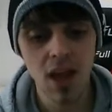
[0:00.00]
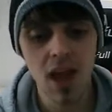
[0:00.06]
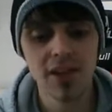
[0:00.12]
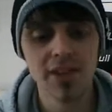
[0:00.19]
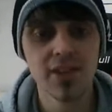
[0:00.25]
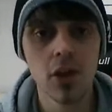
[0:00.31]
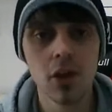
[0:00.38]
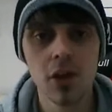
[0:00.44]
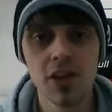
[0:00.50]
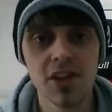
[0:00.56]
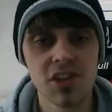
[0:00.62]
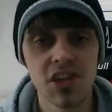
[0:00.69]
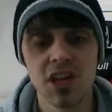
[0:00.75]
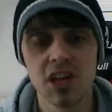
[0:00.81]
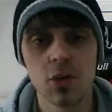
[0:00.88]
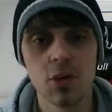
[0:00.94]
a solid,
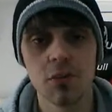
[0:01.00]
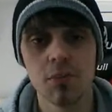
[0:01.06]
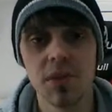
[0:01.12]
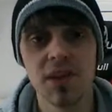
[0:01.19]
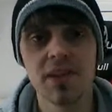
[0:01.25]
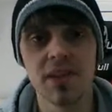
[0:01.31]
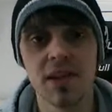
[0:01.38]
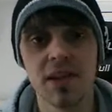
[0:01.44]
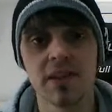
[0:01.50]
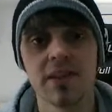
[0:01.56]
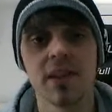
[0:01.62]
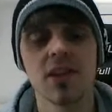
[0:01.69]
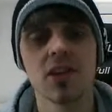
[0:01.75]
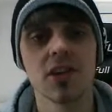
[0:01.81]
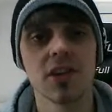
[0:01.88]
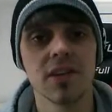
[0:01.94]
genuine business.
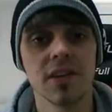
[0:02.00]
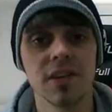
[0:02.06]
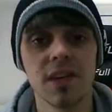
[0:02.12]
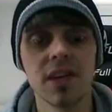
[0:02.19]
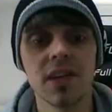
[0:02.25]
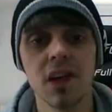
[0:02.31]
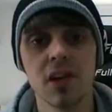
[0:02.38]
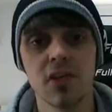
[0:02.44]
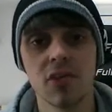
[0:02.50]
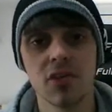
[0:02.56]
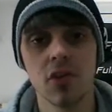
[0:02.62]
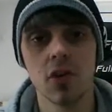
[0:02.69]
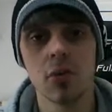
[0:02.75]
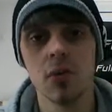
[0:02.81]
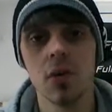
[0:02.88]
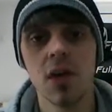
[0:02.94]
And you can see that
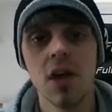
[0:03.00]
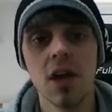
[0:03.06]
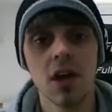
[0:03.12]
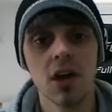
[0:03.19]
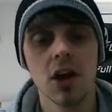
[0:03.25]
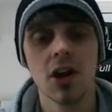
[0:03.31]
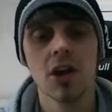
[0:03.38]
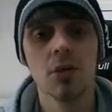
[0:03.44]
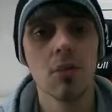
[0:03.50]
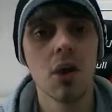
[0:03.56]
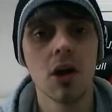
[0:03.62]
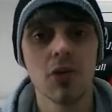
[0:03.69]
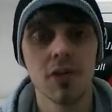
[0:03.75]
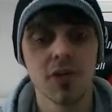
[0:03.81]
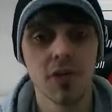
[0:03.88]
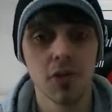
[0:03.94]
from kind of my
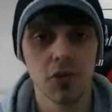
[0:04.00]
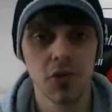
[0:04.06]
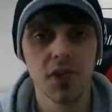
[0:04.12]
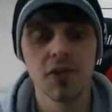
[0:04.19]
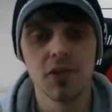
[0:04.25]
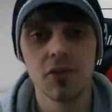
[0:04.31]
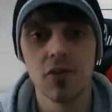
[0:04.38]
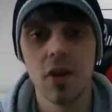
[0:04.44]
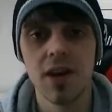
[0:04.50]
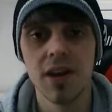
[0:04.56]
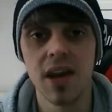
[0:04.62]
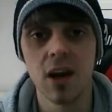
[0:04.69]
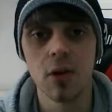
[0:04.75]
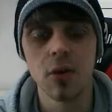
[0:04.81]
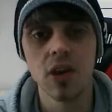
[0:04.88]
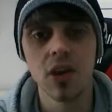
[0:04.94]
results as of right
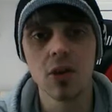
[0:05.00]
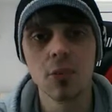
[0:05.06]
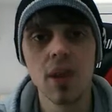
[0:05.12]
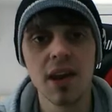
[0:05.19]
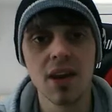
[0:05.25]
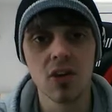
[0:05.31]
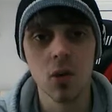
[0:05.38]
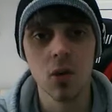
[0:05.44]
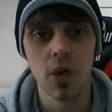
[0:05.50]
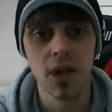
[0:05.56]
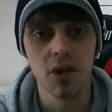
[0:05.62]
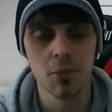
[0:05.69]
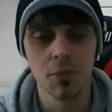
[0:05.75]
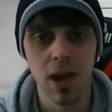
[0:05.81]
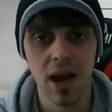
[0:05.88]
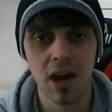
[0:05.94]
now. I'm going to make a quick
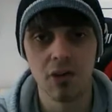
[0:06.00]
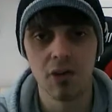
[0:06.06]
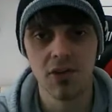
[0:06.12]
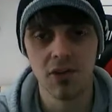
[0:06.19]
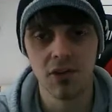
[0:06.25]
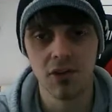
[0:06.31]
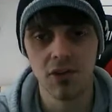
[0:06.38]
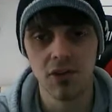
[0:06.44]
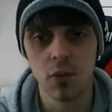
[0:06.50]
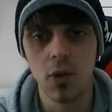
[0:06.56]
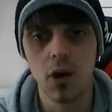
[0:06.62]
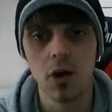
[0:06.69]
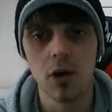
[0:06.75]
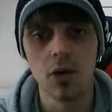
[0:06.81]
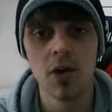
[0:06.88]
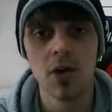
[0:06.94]
comparison as
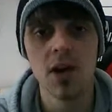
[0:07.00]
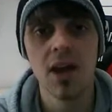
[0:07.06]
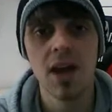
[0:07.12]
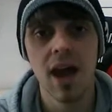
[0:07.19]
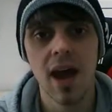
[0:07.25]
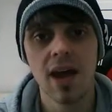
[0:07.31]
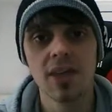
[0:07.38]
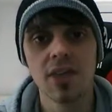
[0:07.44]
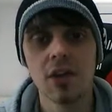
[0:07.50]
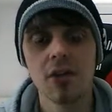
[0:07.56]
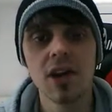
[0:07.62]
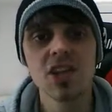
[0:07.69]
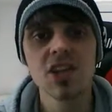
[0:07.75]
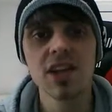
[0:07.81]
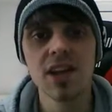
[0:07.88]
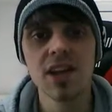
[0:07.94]
well. And they're
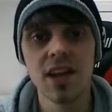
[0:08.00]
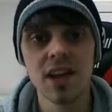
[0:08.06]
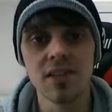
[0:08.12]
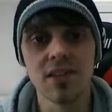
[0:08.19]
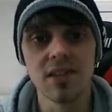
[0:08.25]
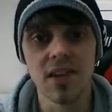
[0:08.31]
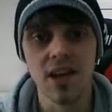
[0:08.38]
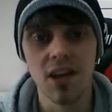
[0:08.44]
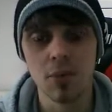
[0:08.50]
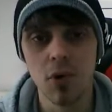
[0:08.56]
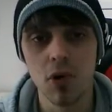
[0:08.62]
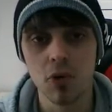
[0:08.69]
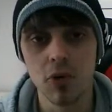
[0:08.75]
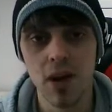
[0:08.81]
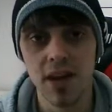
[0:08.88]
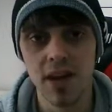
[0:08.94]
actually in
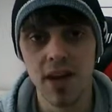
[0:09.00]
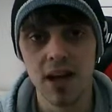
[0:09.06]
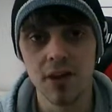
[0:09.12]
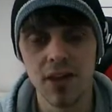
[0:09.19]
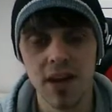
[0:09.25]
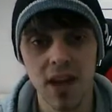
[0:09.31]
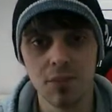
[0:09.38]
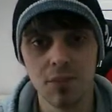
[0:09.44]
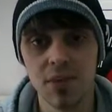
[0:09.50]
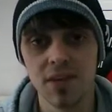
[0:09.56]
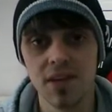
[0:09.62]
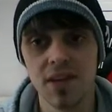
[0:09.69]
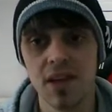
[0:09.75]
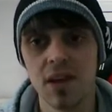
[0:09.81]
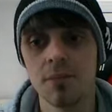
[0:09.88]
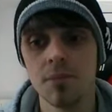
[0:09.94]
Singapore right now, the admin
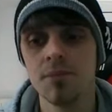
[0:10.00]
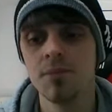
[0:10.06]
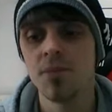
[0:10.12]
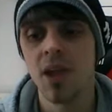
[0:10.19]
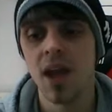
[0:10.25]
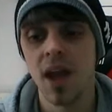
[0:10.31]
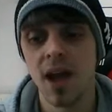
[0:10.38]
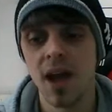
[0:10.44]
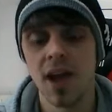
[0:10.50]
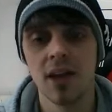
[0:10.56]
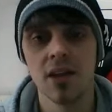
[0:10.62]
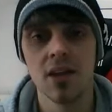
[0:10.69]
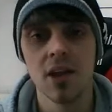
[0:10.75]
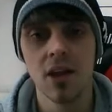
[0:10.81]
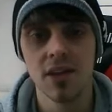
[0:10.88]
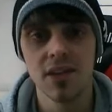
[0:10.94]
team,
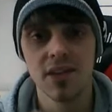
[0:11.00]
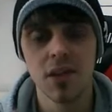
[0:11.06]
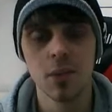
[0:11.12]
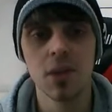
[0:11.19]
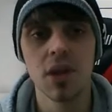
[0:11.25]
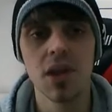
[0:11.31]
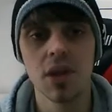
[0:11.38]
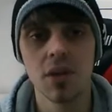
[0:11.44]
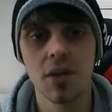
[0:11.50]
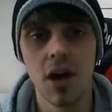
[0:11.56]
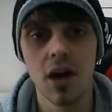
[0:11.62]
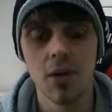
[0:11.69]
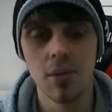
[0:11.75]
and some of the